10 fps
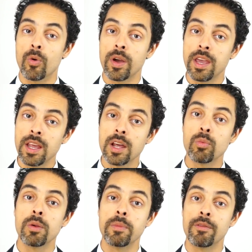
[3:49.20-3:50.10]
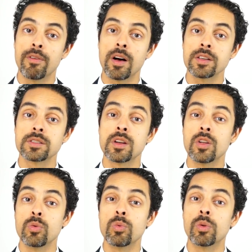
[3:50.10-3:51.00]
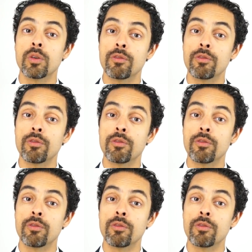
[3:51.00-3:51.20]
healing will be faster and you will